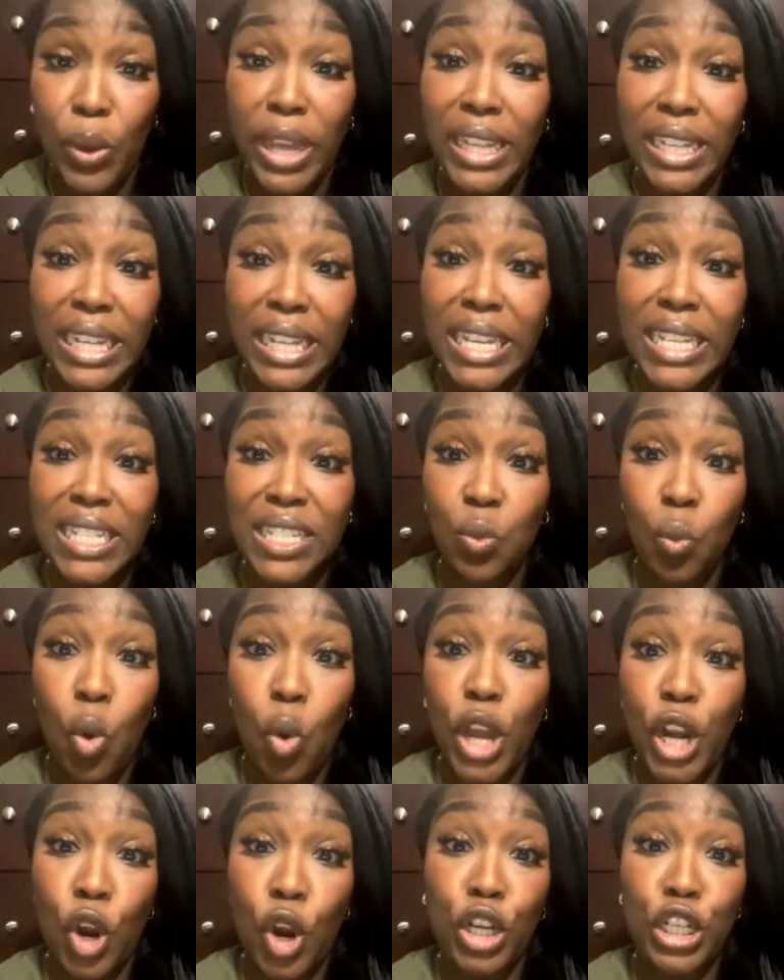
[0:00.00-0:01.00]
at least
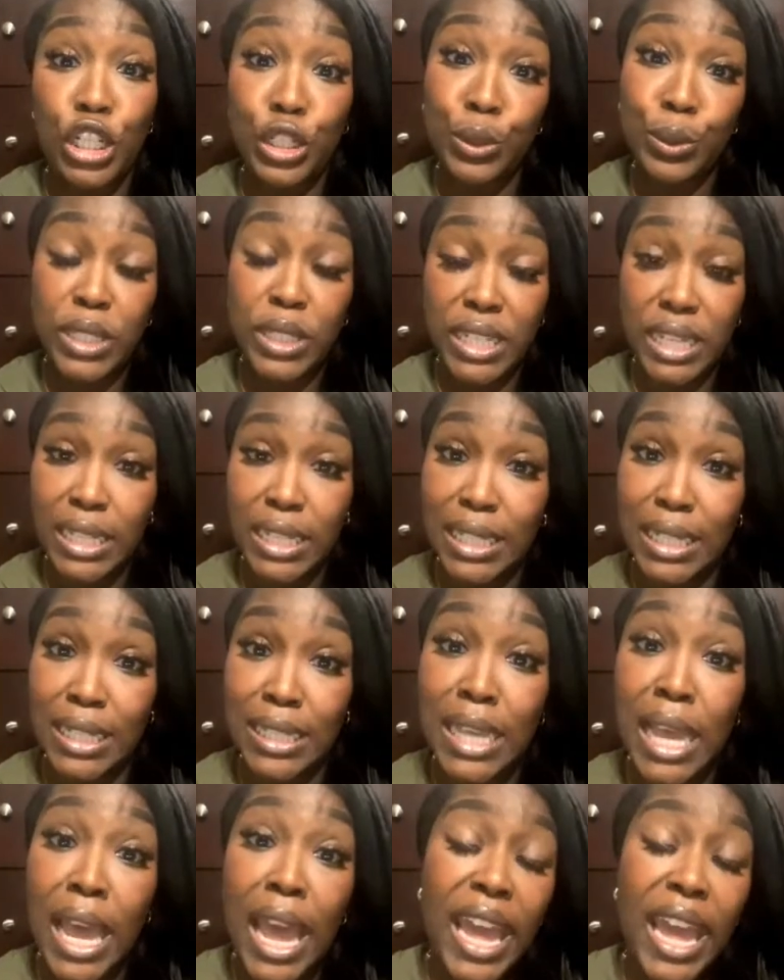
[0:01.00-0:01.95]
1 or 2 seasons.